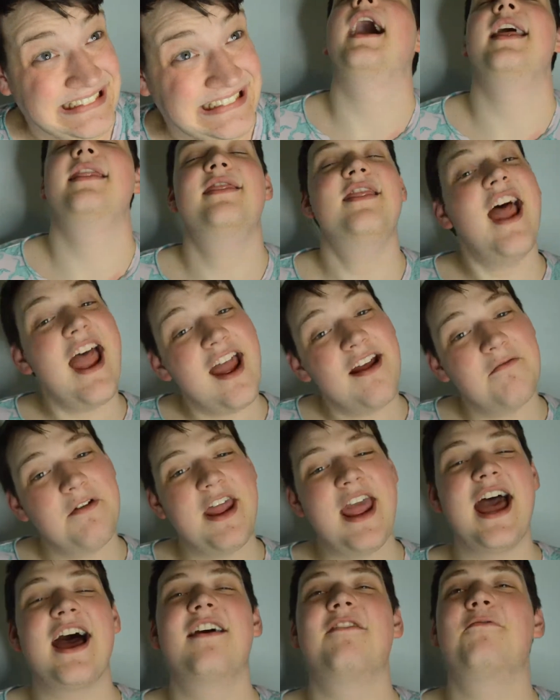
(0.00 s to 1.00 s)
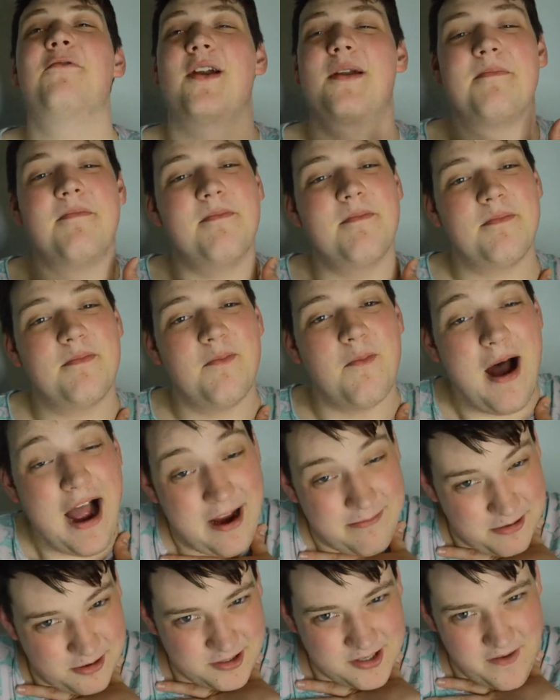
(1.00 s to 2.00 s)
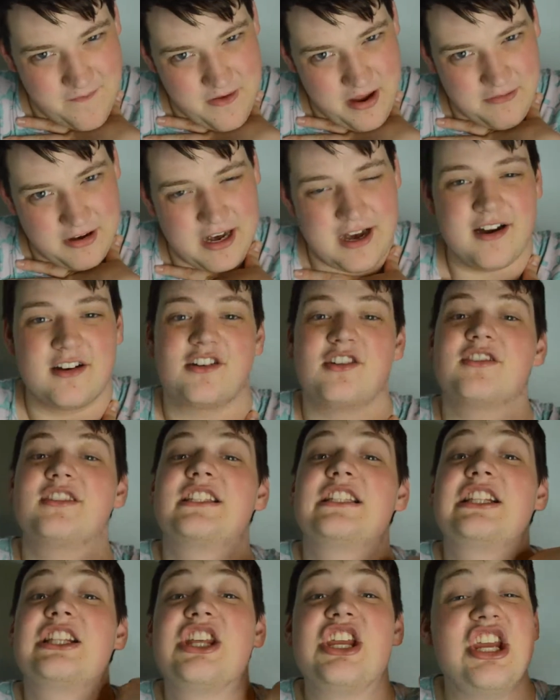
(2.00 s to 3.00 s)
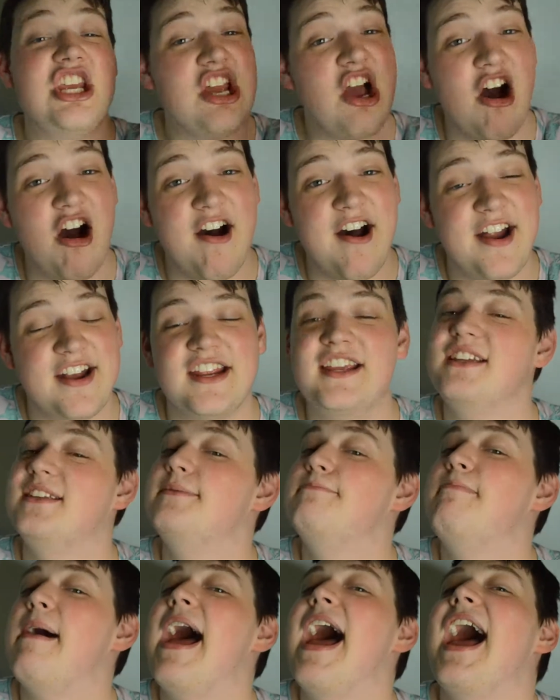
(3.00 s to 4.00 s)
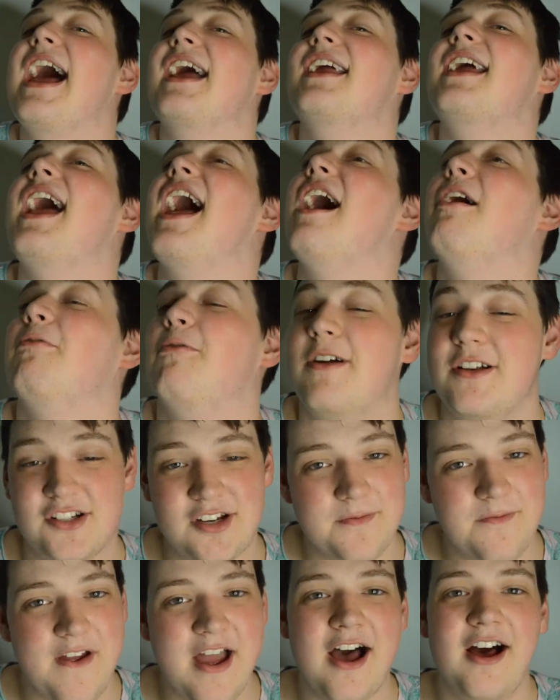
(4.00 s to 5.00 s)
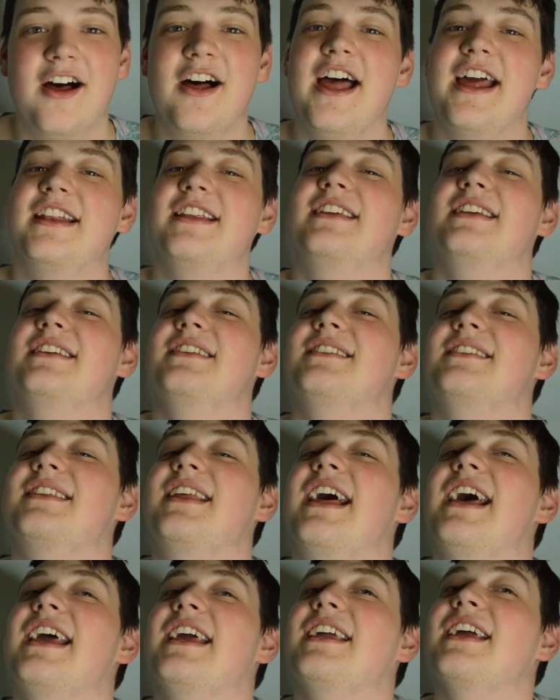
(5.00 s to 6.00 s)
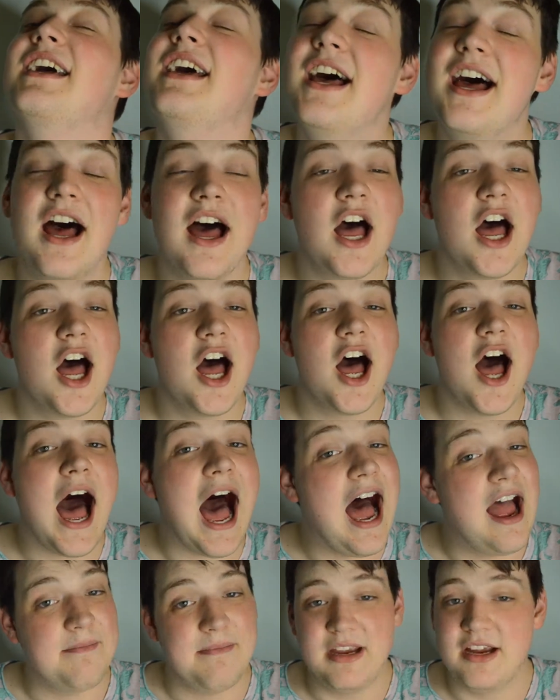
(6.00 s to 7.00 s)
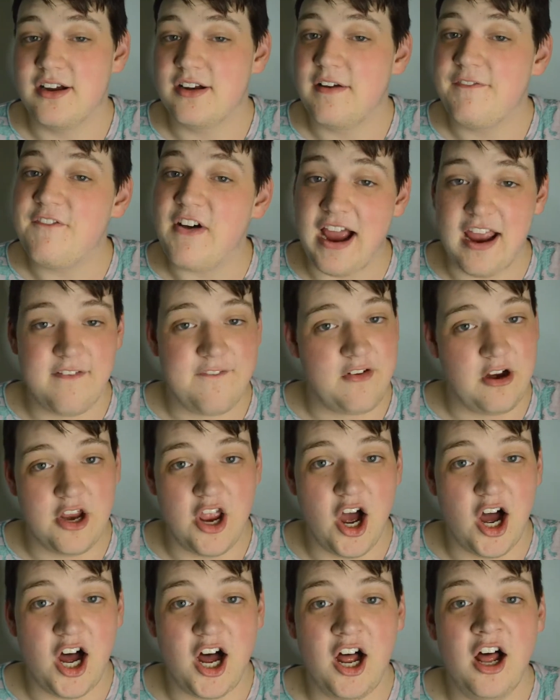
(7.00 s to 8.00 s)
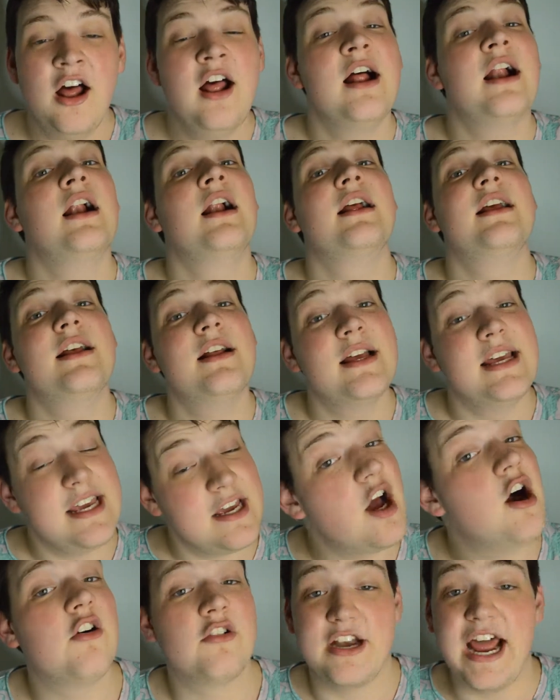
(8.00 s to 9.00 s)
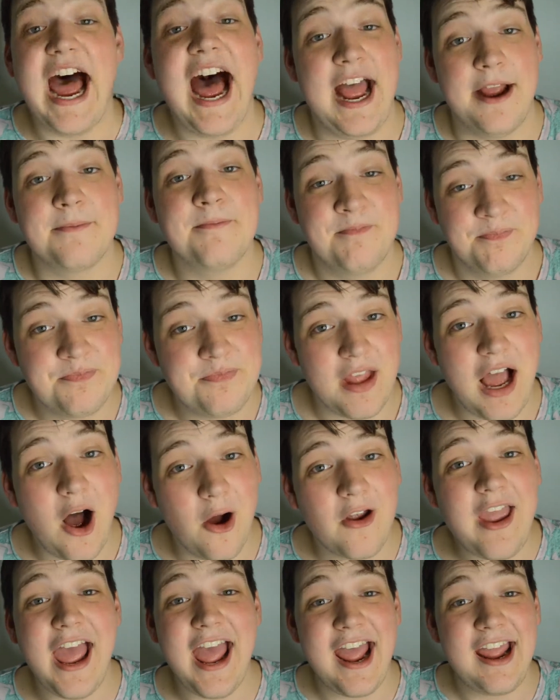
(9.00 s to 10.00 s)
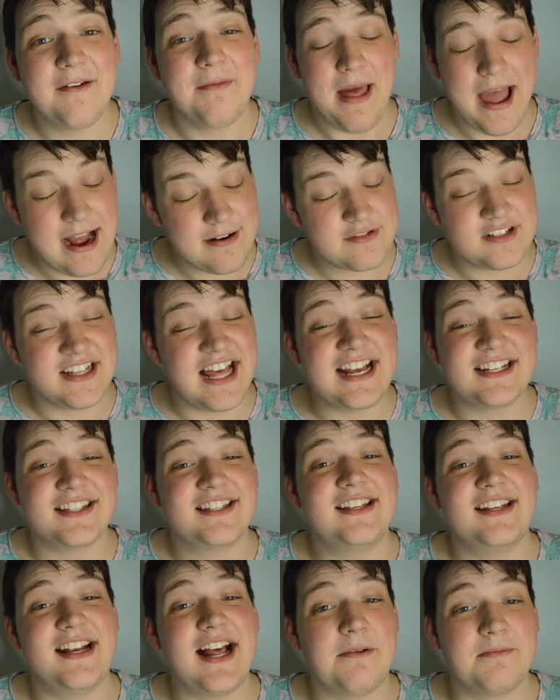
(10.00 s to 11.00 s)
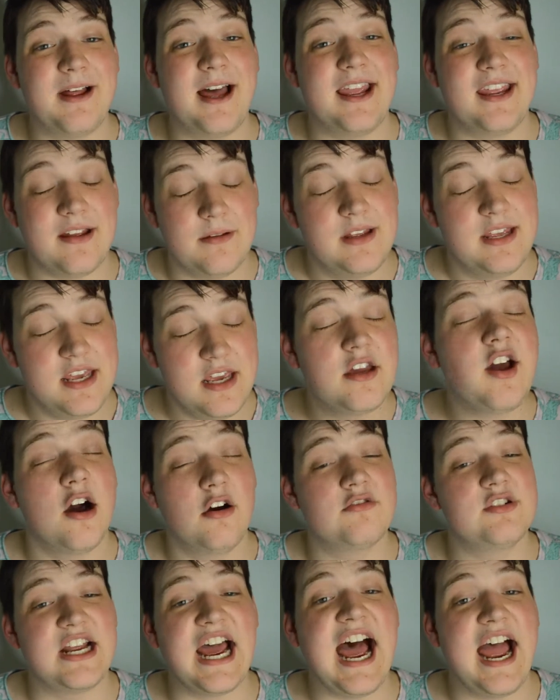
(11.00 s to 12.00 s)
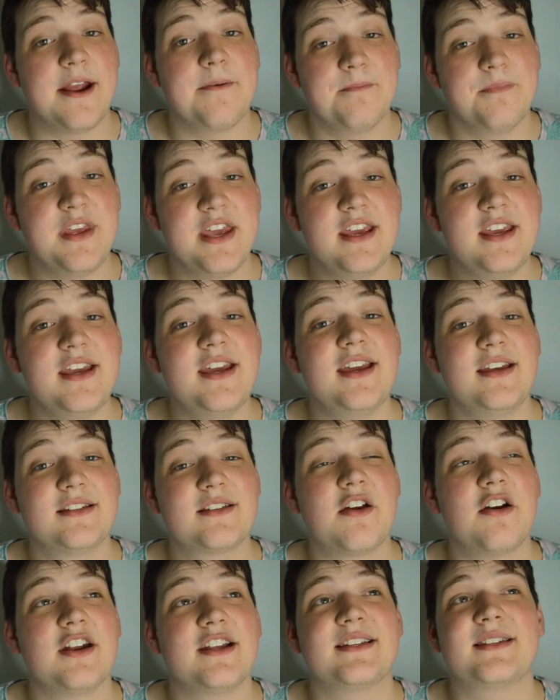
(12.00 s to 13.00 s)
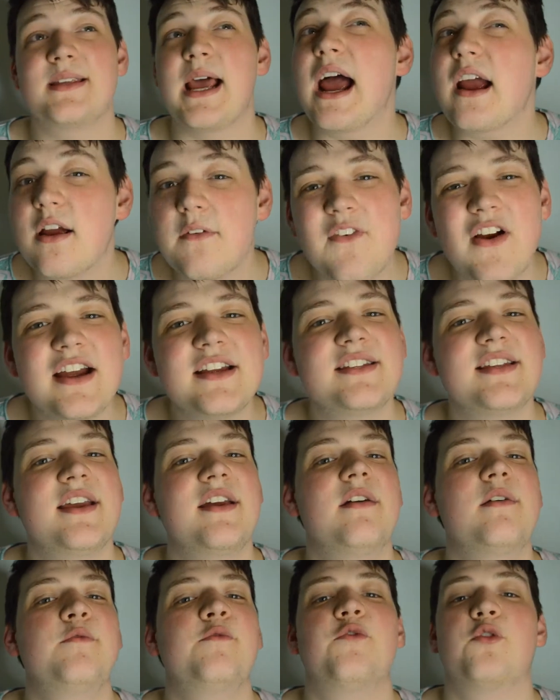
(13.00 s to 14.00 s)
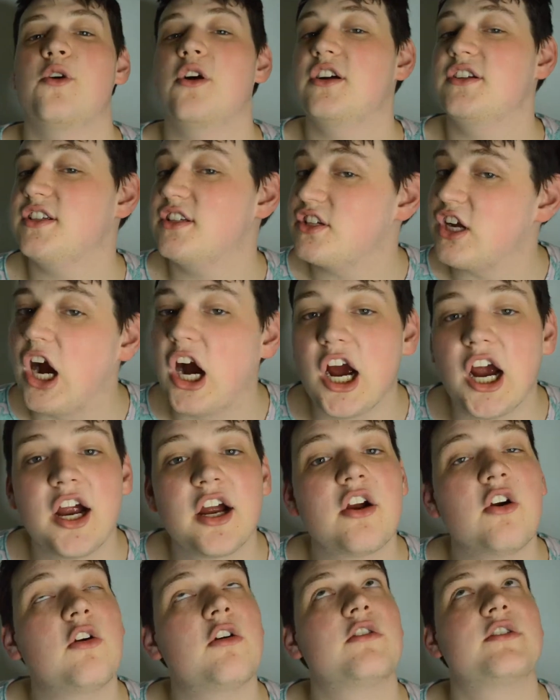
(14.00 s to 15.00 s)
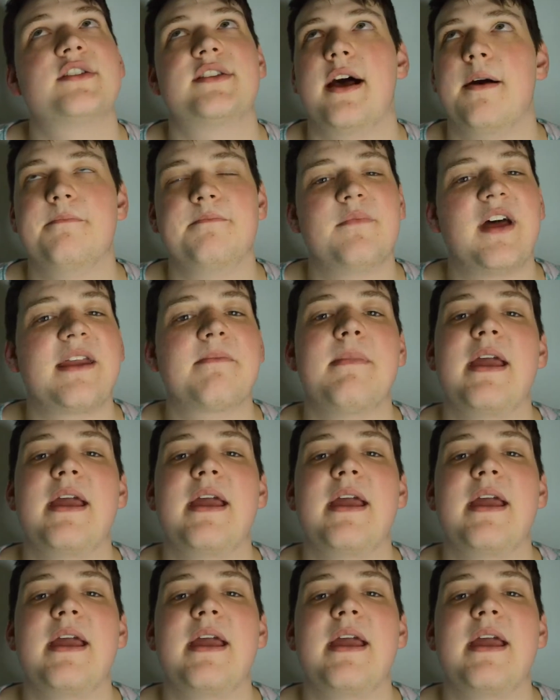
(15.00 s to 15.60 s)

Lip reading: And then we have one of my personal favorite characters, Theon. He's back at Winterfell and he's like, I'm here to fight for y'all. He gonna die. Okay? After that scene, I'm like, he gonna die. He is gonna sacrifice him for a Stark or something, like